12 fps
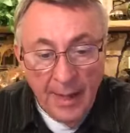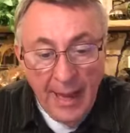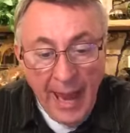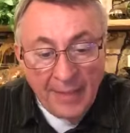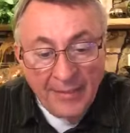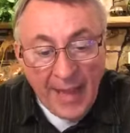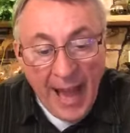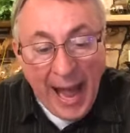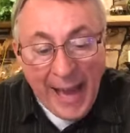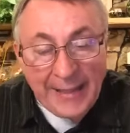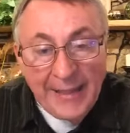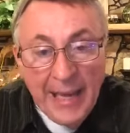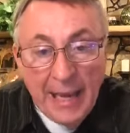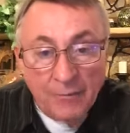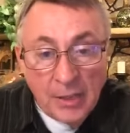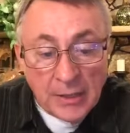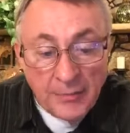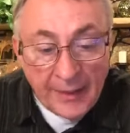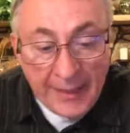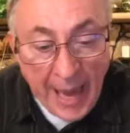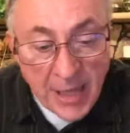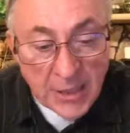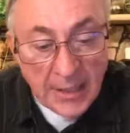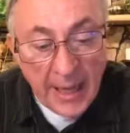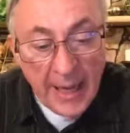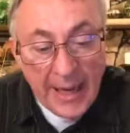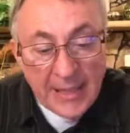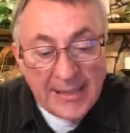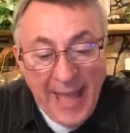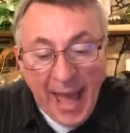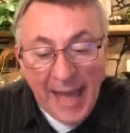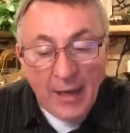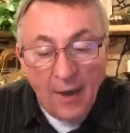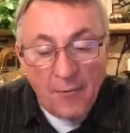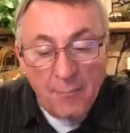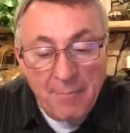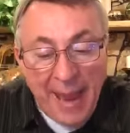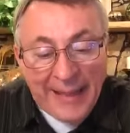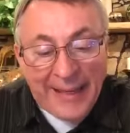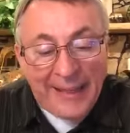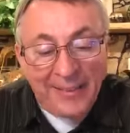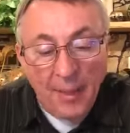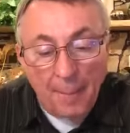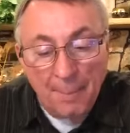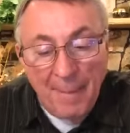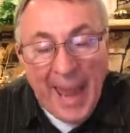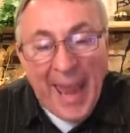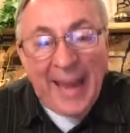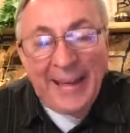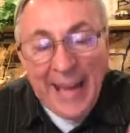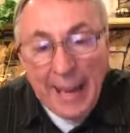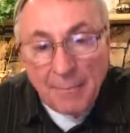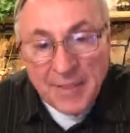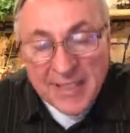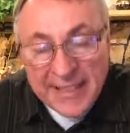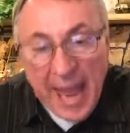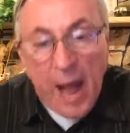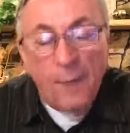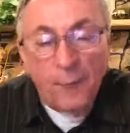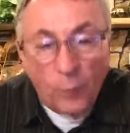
And the idea of justification is that of making the man himself